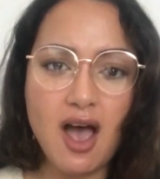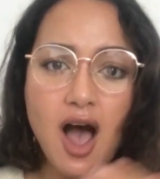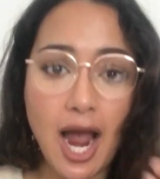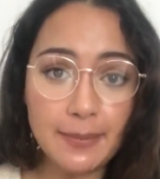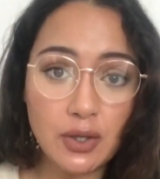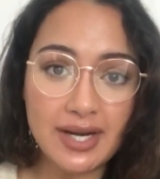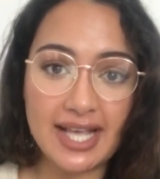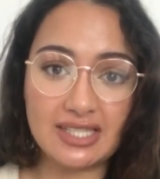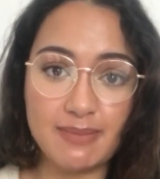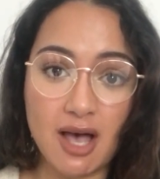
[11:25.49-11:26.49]
I'm not an
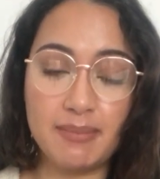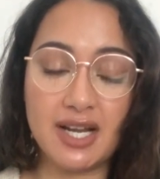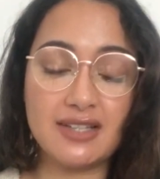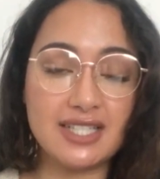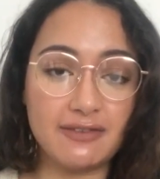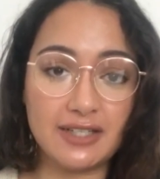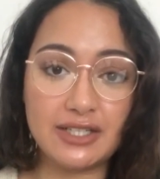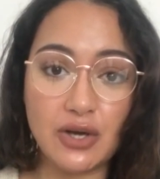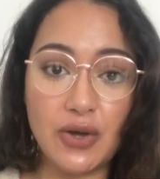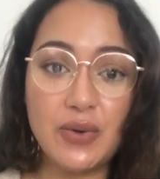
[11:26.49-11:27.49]
expert, but I definitely
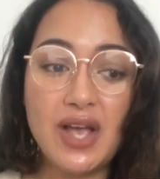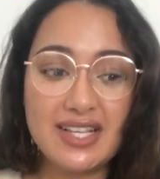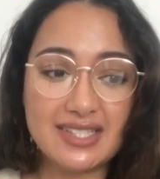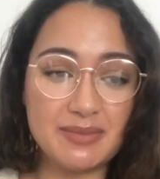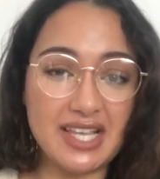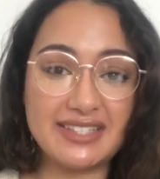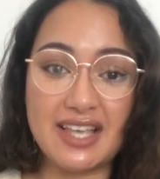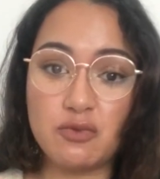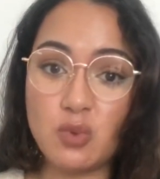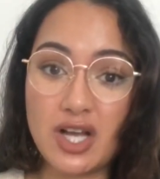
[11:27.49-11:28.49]
know some things that
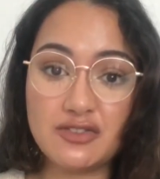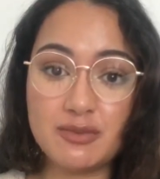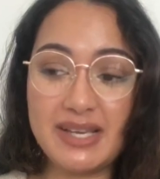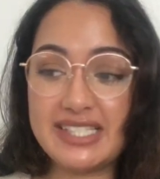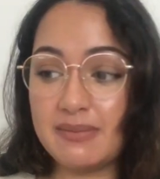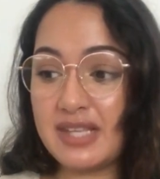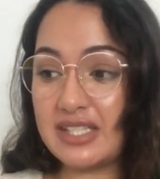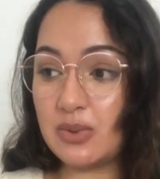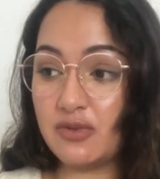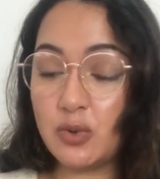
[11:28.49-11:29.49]
have worked for me, some
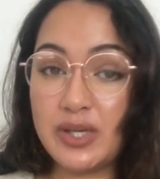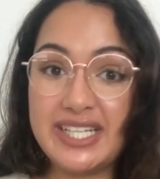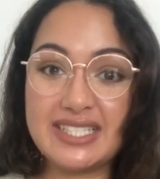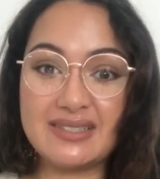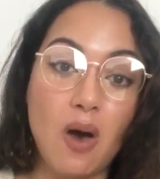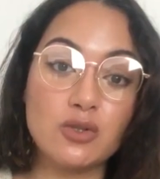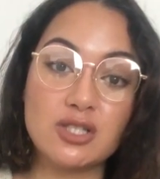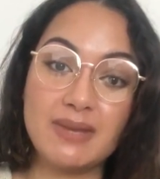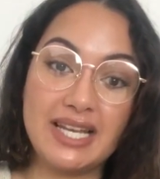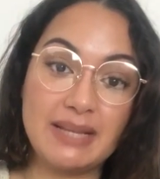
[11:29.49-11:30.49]
things to avoid.
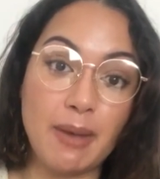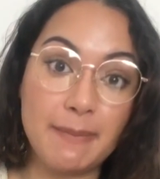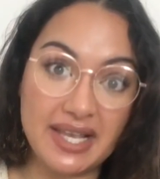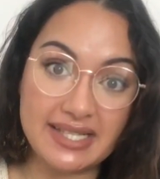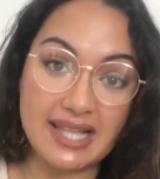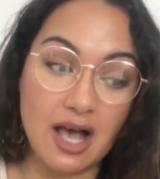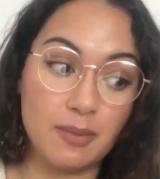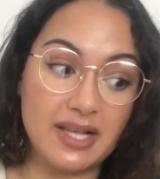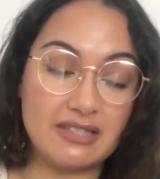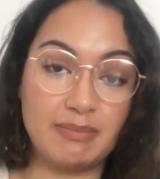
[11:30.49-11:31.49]
Ultimately, my biggest
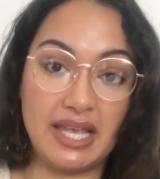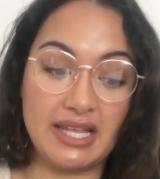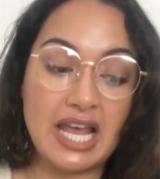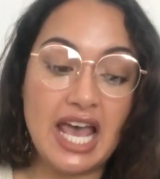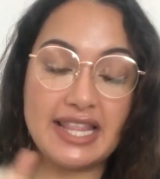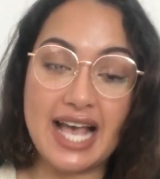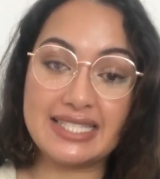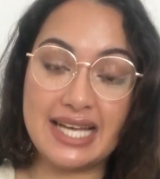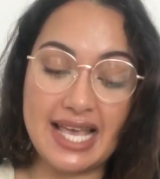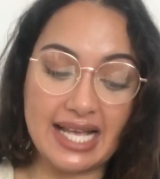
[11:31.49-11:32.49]
help has been the
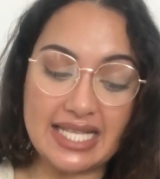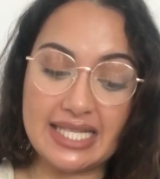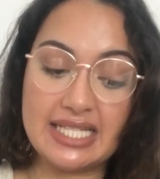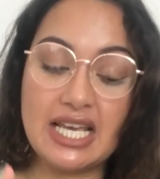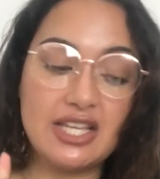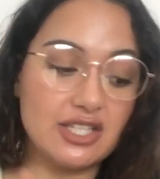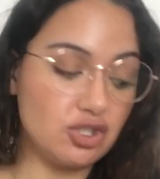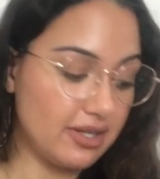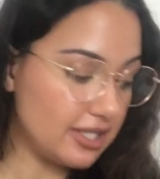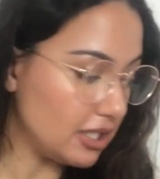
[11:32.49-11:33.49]
azelaic acid, the
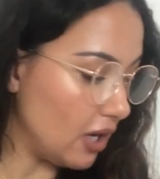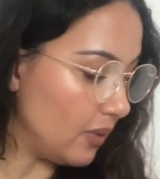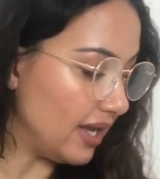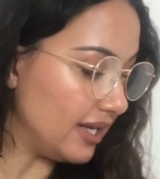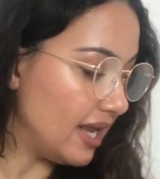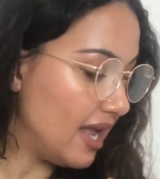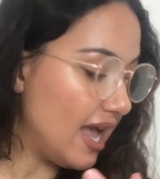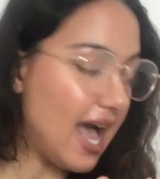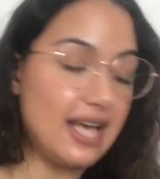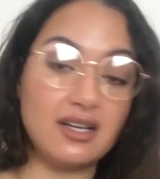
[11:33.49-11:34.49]
tretinoin,
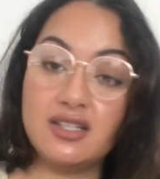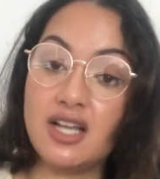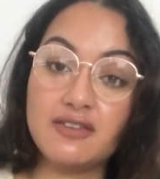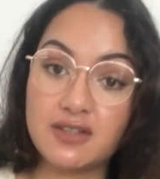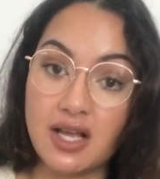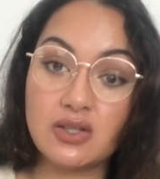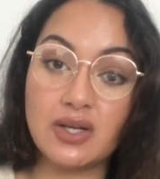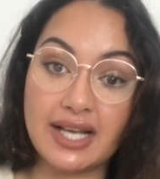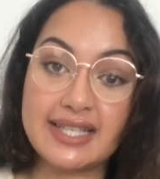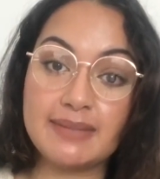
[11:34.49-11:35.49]
and I love
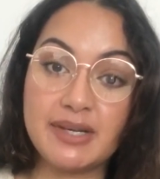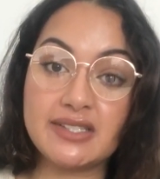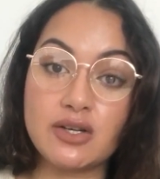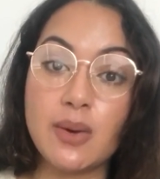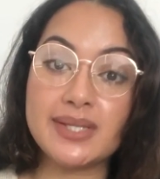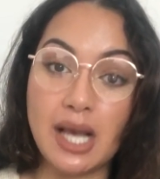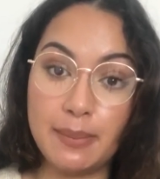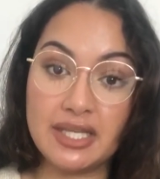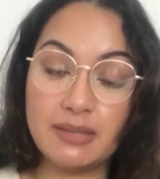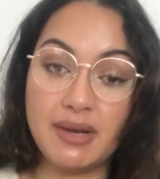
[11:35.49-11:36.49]
glycolic acid because I know it's helped
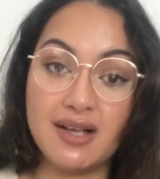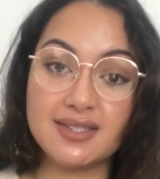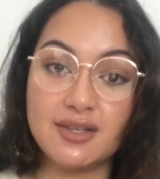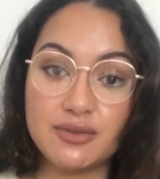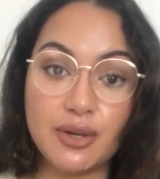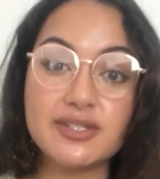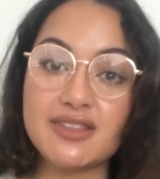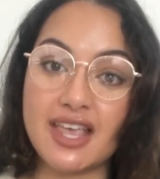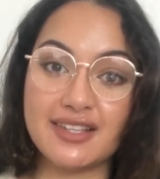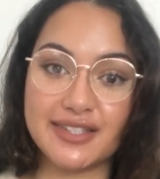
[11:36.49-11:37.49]
me in the past. So those are
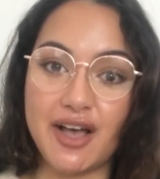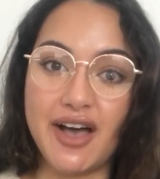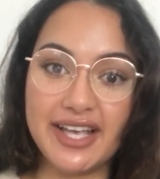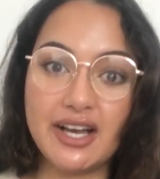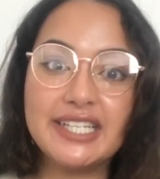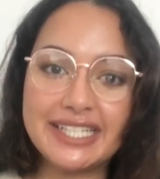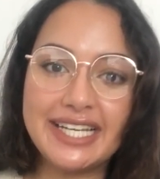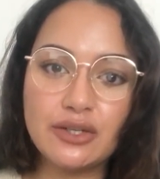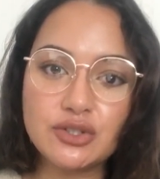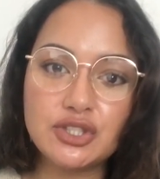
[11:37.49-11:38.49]
things that I kind of
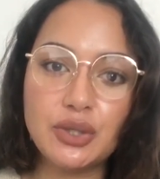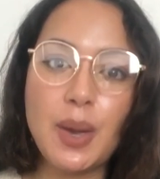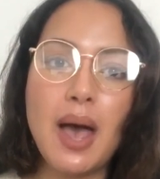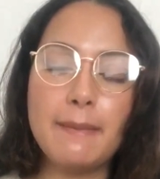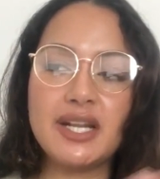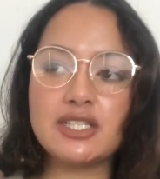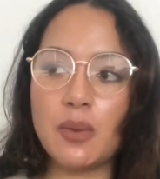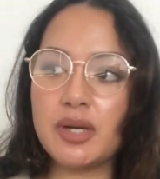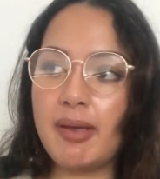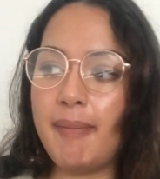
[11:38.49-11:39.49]
cling on to, but I don't
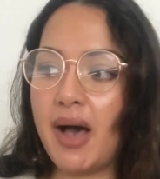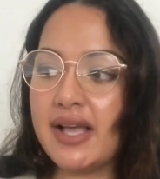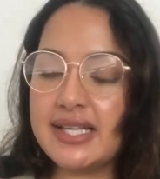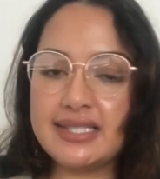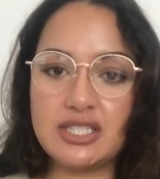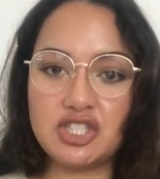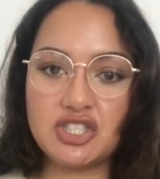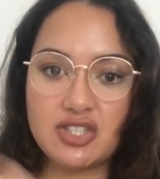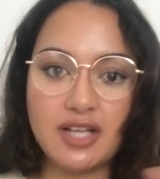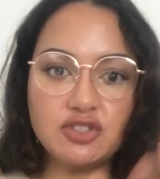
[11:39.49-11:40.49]
want to be biased and
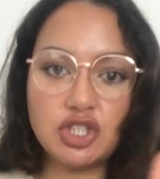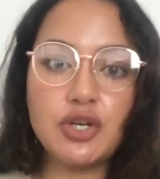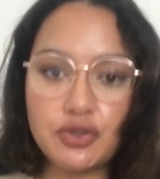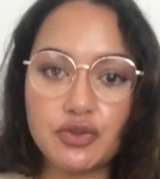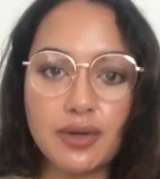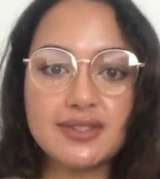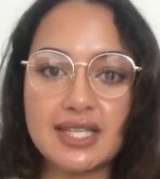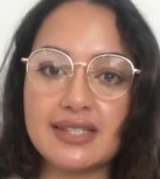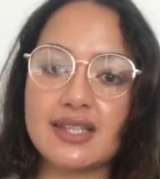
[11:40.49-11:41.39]
just kind of show you those things.